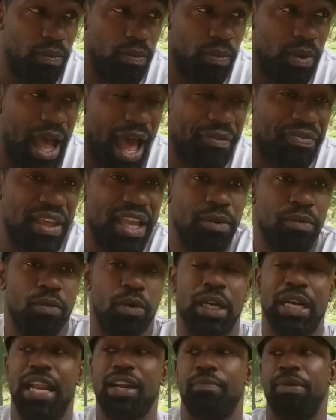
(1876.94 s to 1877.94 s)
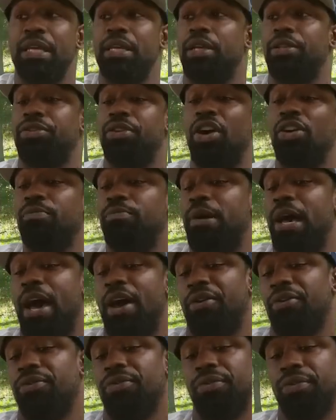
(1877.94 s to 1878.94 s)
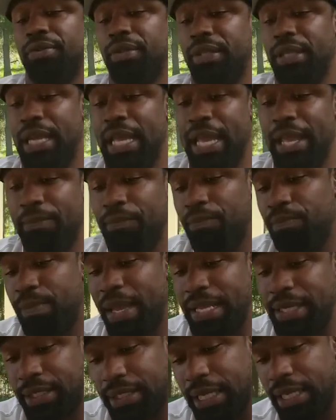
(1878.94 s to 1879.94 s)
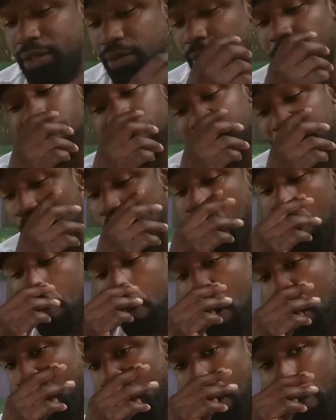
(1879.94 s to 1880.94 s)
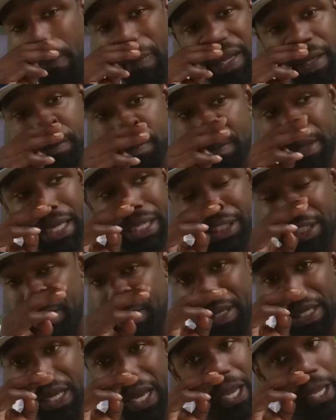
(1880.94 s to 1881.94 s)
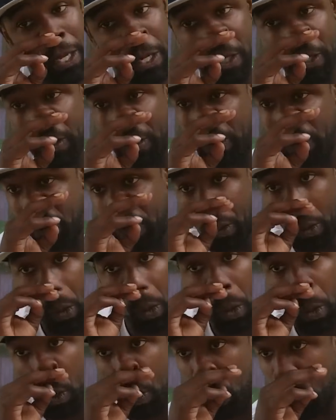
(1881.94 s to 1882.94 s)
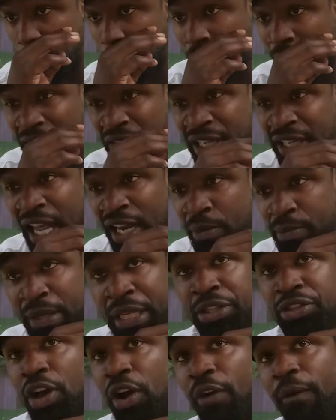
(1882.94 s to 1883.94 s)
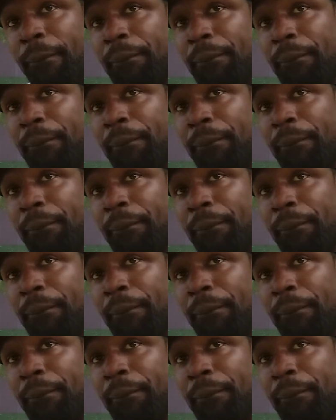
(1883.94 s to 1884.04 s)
I think one that'll be a dope battle and make sense will be dope. Me and GBK. I think that'll be dope.